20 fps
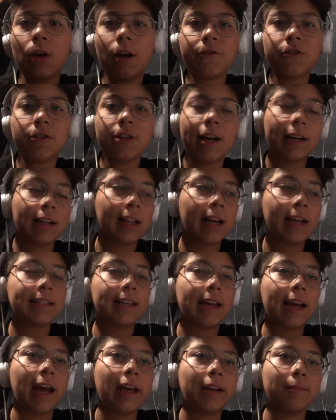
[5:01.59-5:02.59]
after that
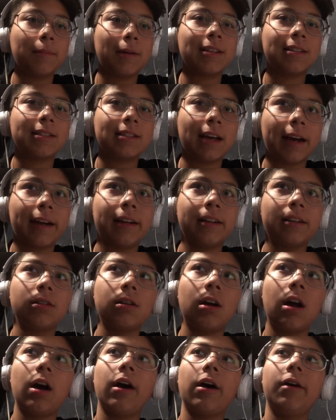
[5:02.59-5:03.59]
class, I had my
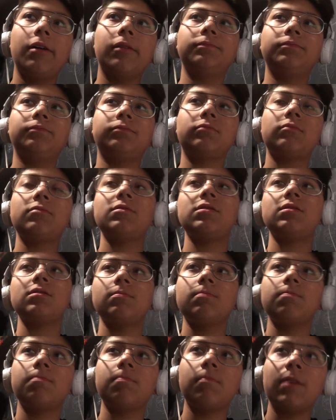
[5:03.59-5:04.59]
second
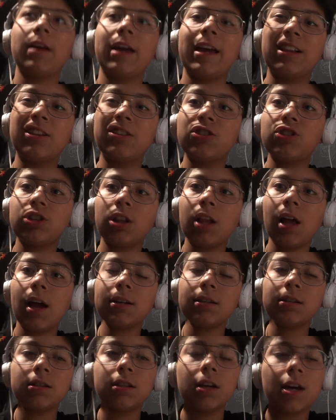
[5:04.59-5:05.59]
English
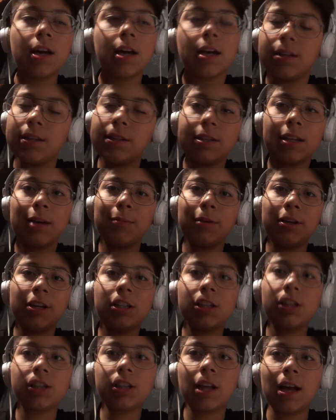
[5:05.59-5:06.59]
class. It's the same
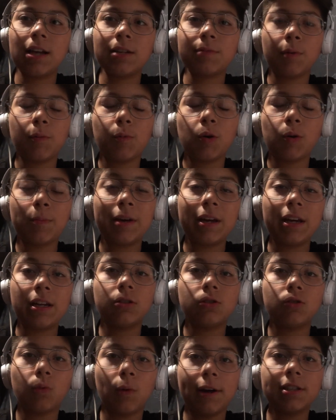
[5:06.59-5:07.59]
English class, but we
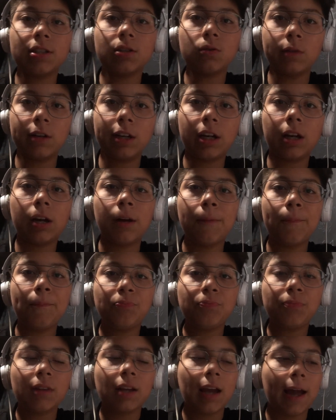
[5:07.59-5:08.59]
meet twice a week.
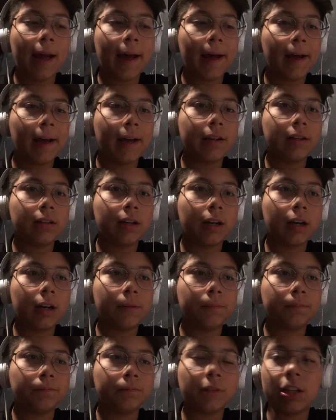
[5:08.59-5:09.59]
And
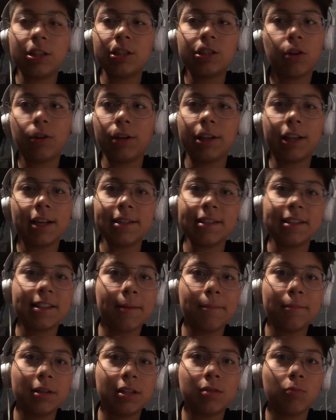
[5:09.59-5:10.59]
that's the only class
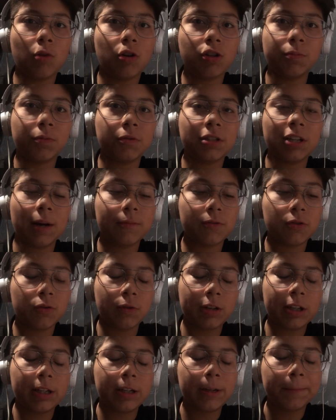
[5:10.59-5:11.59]
that meets multiple times a
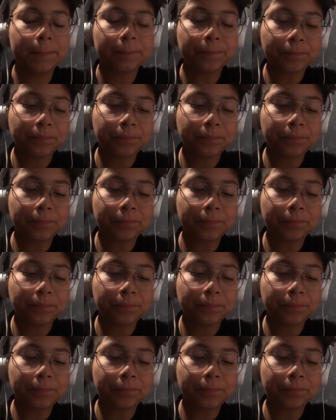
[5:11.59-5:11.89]
week.